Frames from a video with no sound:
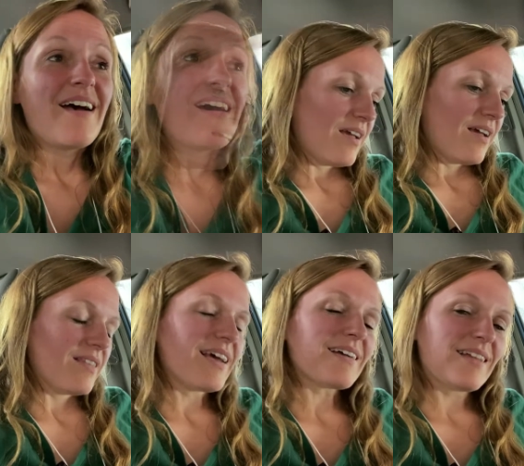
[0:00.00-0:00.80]
Um,
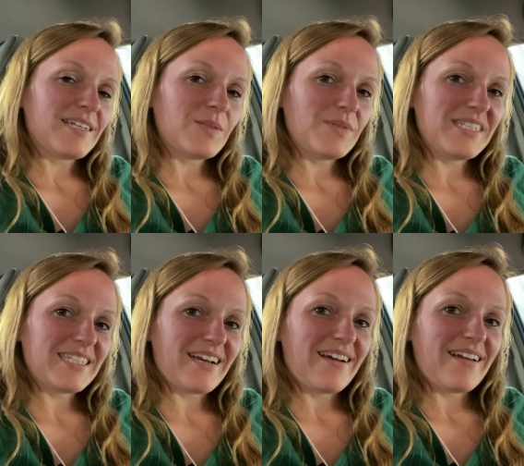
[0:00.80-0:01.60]
that class was
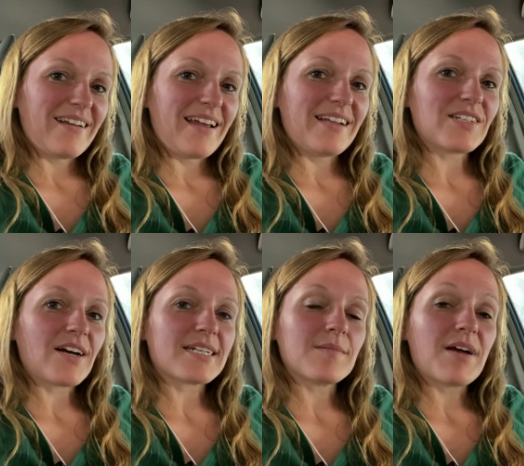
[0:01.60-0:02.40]
good. It
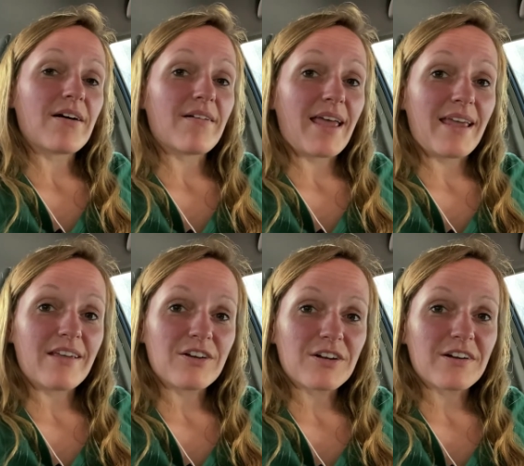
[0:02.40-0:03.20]
talked about
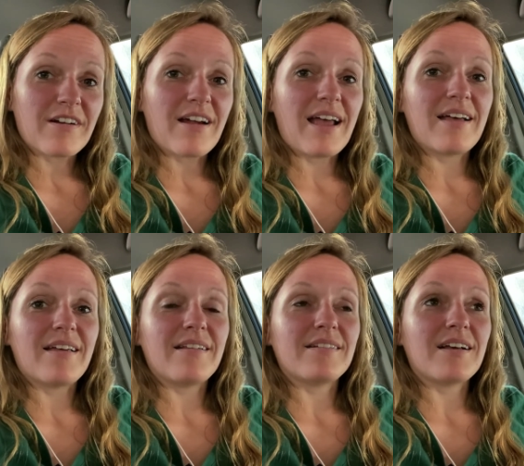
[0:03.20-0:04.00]
anger
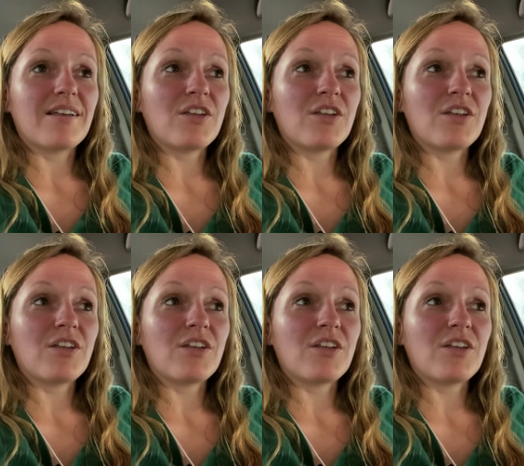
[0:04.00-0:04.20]
and,